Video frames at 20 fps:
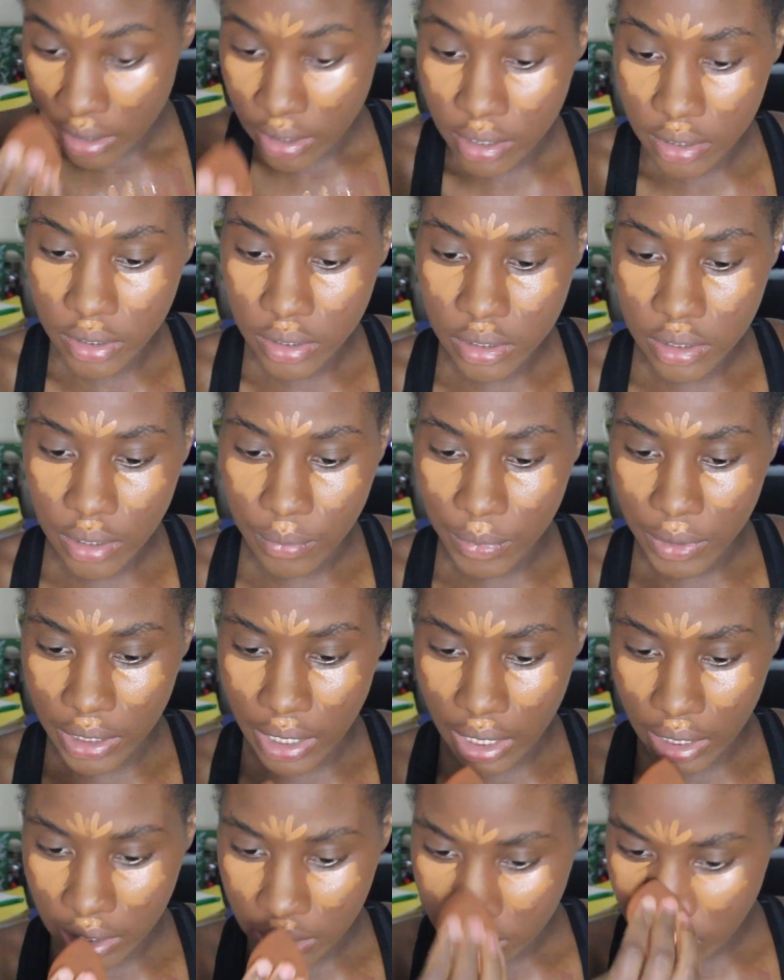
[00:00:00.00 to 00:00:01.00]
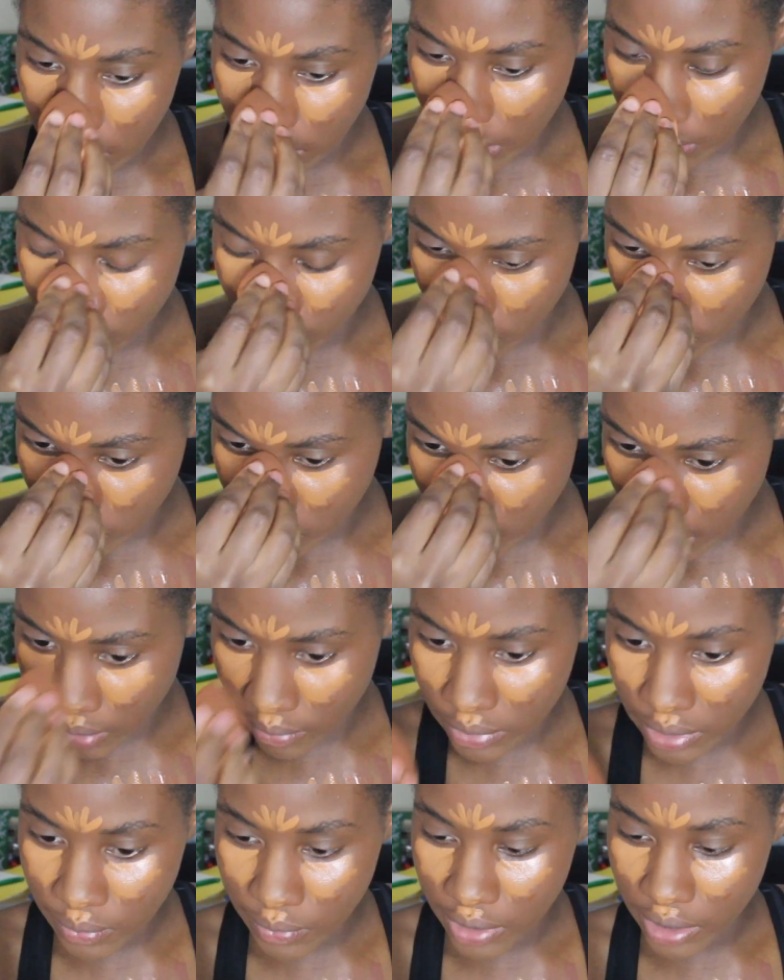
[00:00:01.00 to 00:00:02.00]
this is seeming like it's taking more
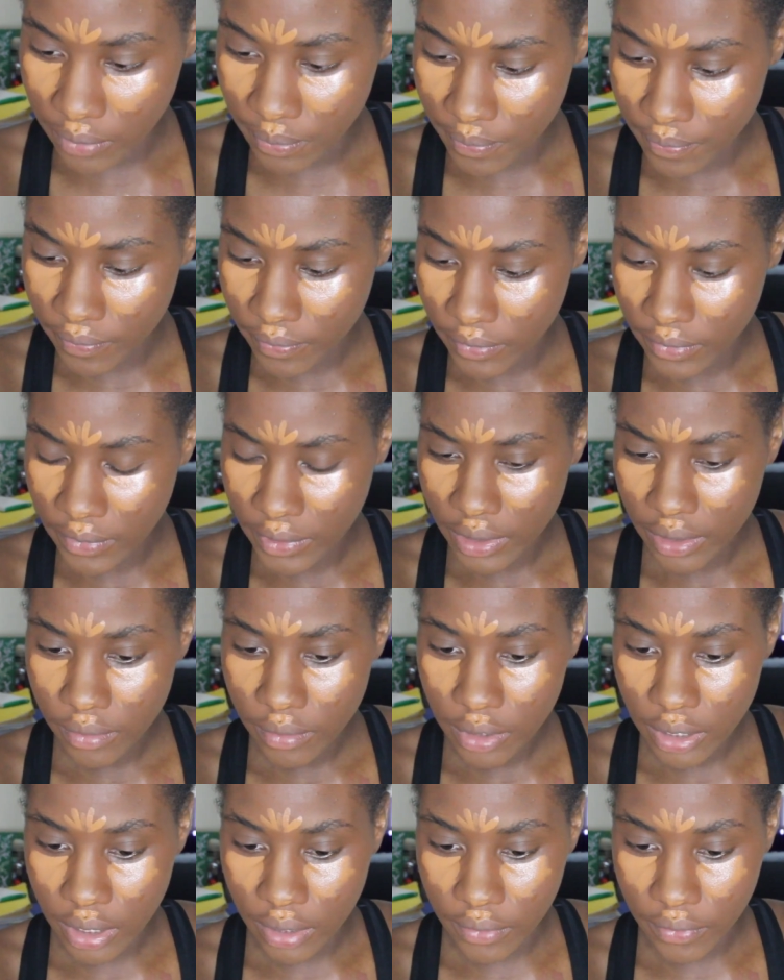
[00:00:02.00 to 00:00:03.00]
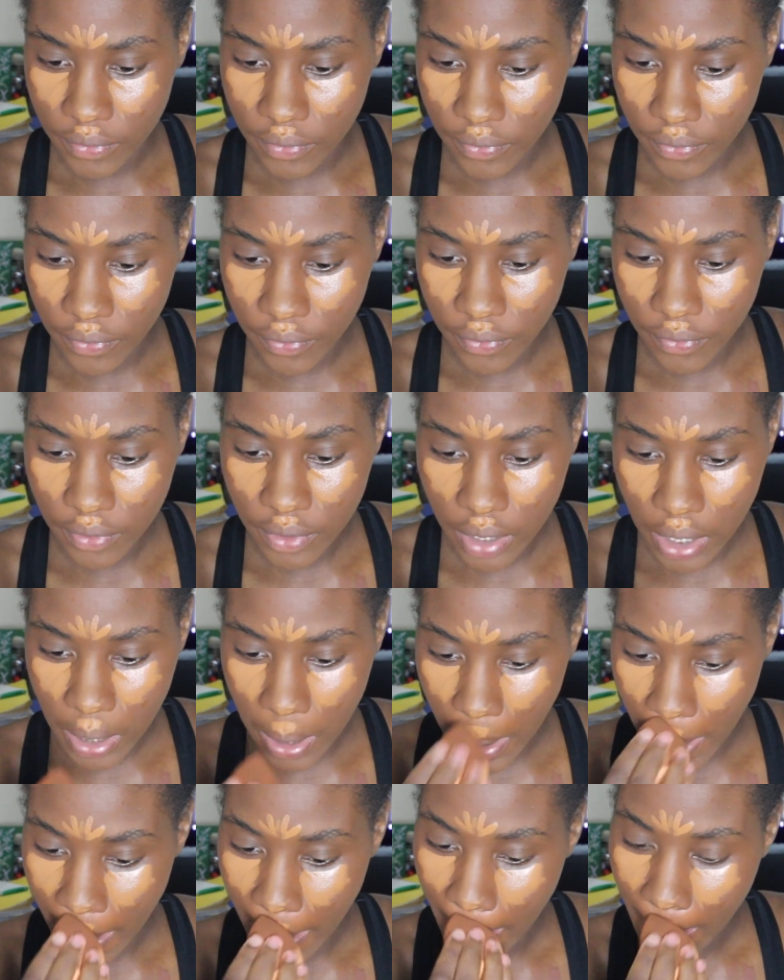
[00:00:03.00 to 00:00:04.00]
time to me. What the
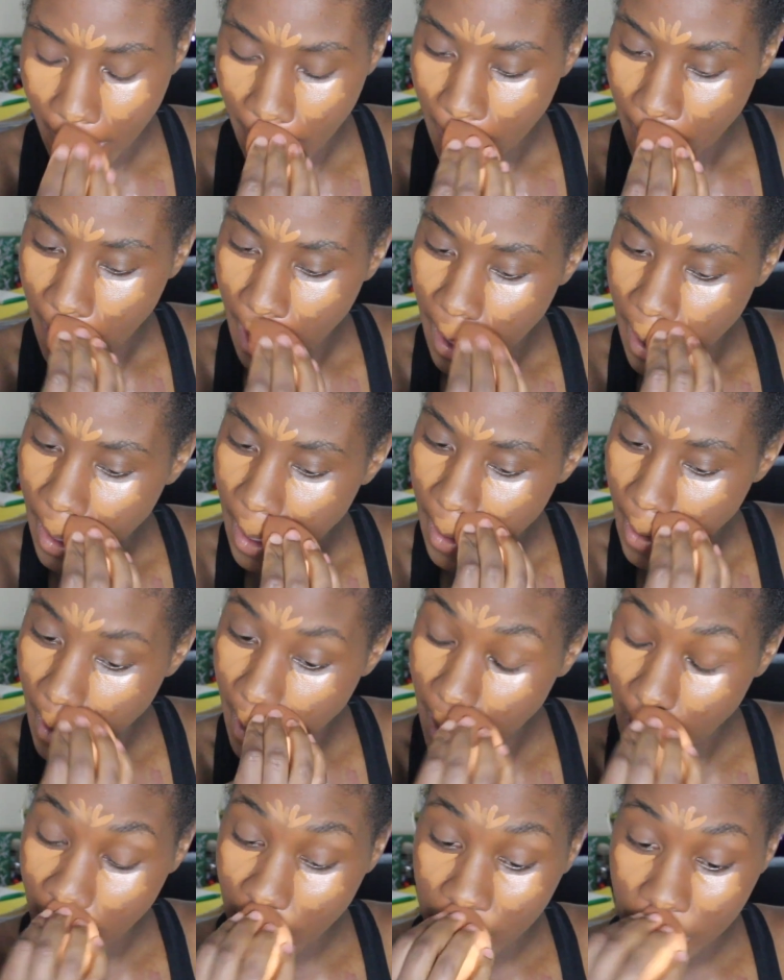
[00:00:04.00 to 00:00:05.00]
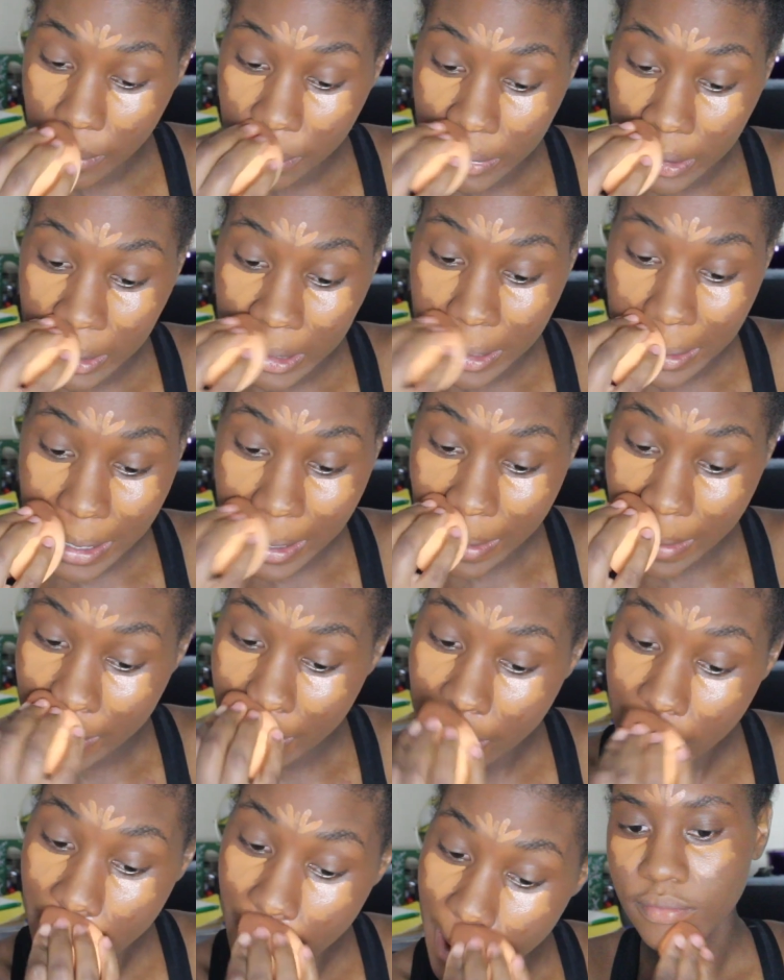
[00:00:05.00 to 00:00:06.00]
fuck? Okay, blend it
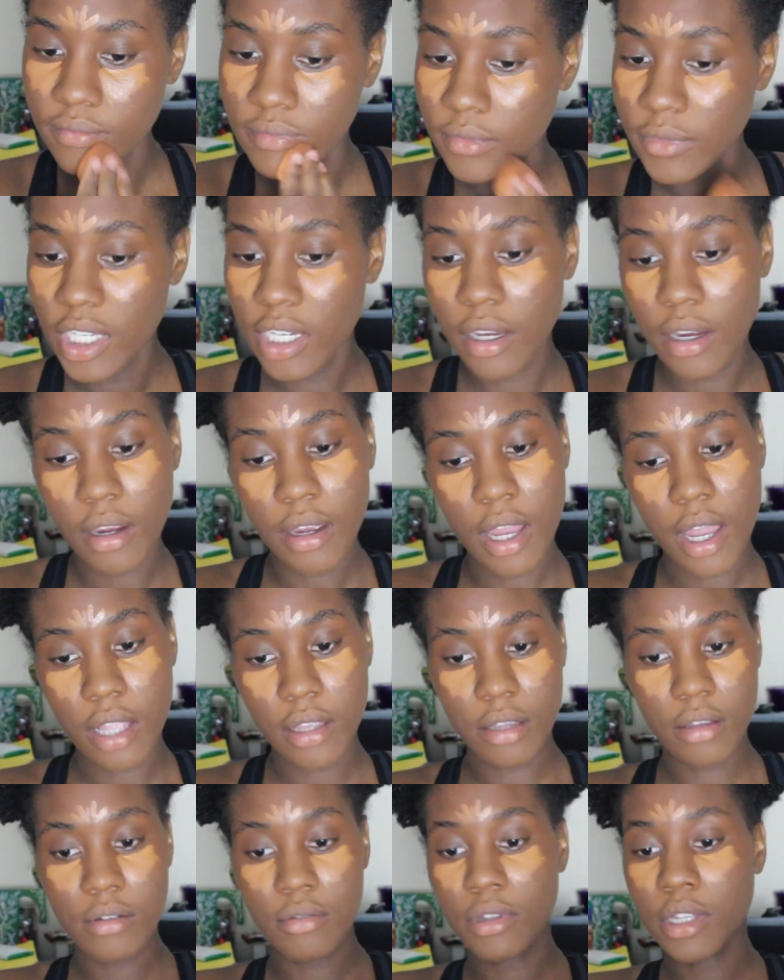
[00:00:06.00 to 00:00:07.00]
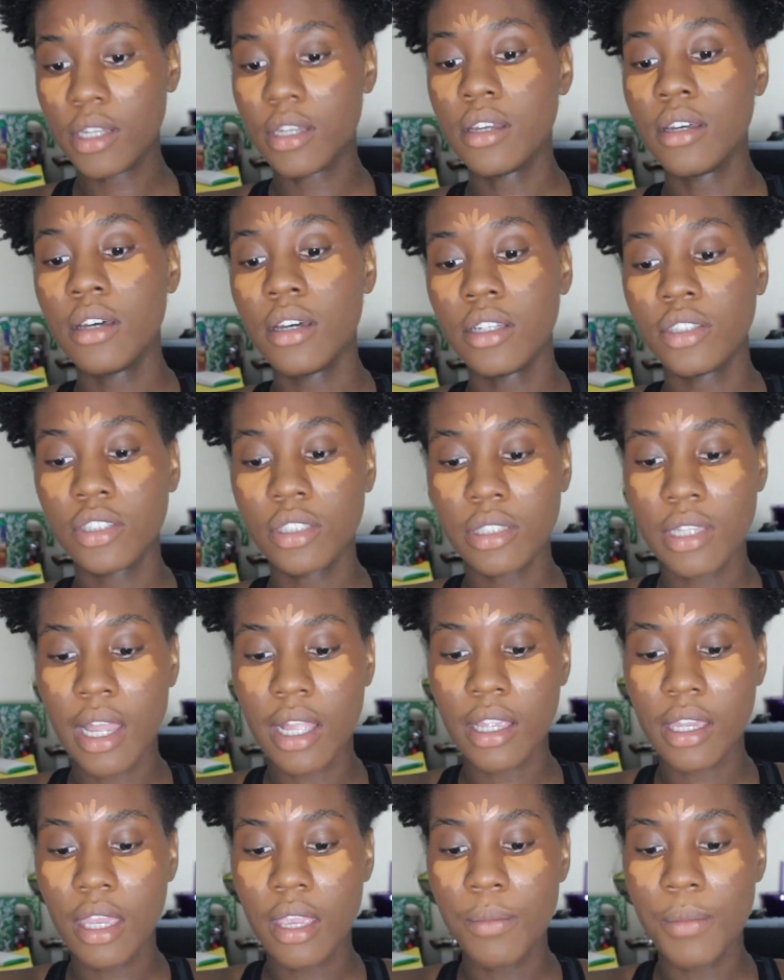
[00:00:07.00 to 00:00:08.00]
out. Your girl kind of do look good. She's
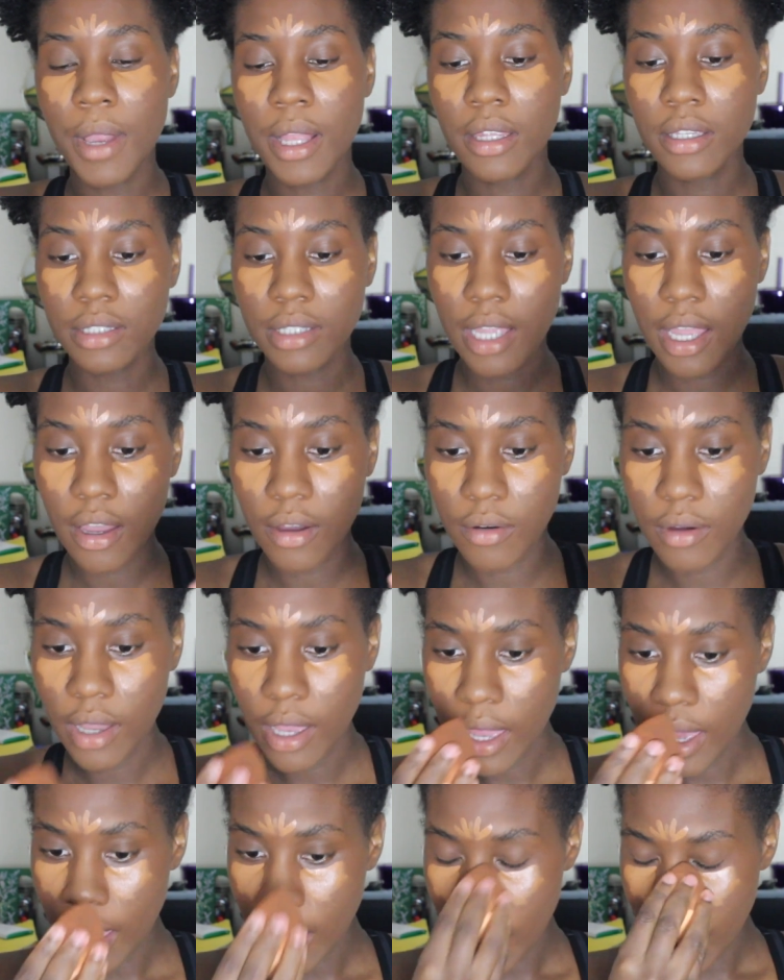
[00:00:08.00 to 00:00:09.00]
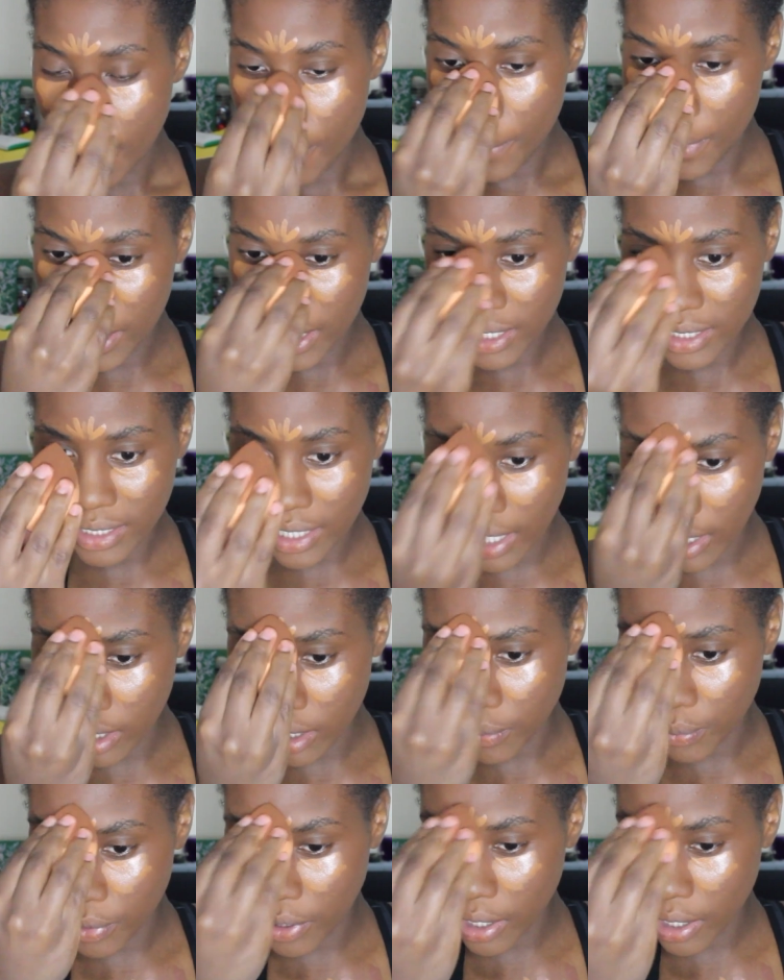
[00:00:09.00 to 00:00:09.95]
kind of getting balanced out. But it's like the